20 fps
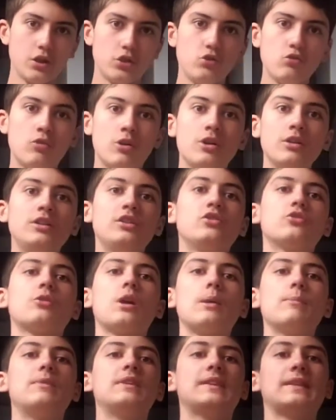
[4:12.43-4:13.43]
You could
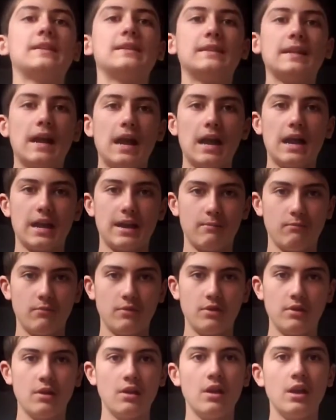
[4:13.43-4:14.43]
describe this as time,
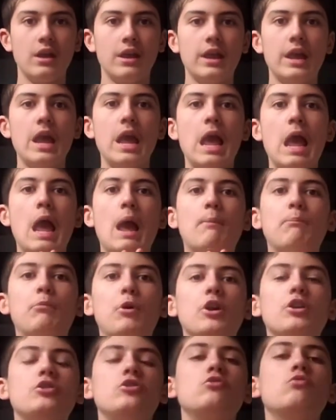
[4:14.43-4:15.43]

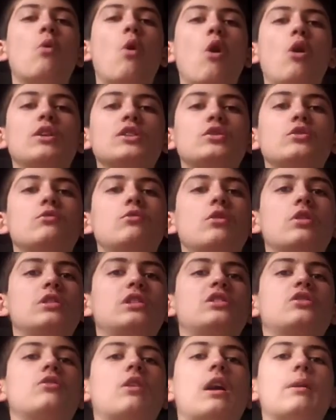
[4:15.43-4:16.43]
but you also could
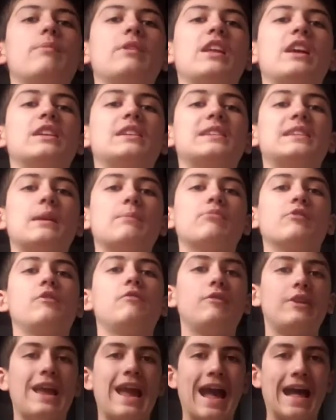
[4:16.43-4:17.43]
describe it as separate
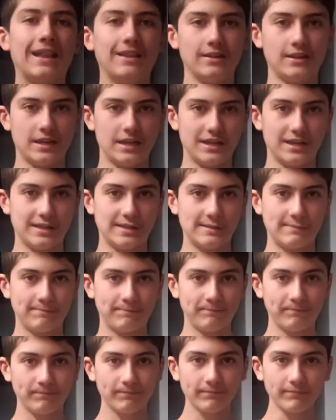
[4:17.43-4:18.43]
realities.
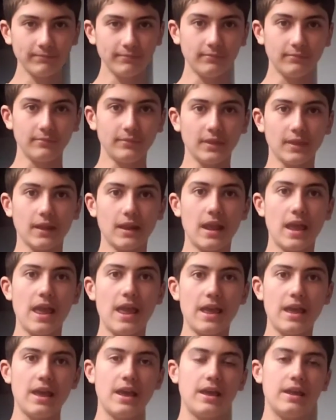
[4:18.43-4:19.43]

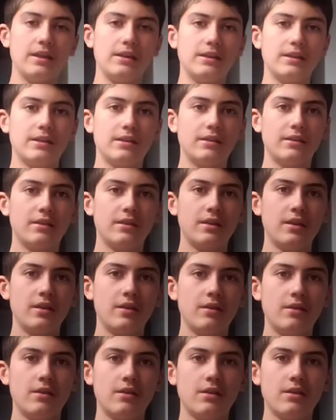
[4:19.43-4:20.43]
And
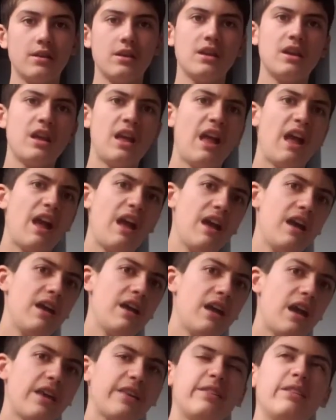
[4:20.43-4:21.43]

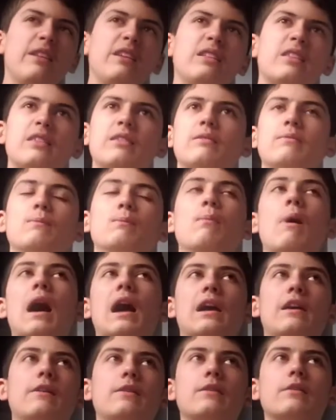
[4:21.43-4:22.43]
I think
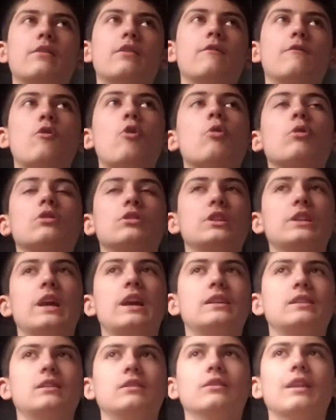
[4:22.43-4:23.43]
my theory, of course,
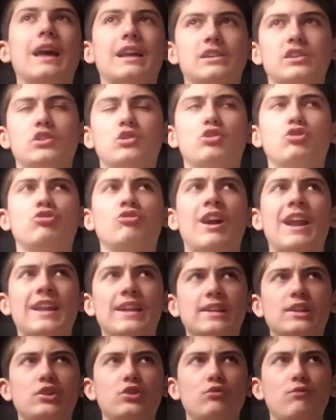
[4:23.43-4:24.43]
has less
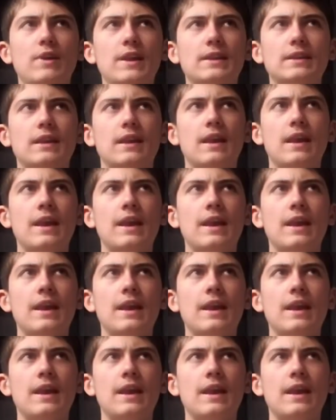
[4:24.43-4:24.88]
credit to it.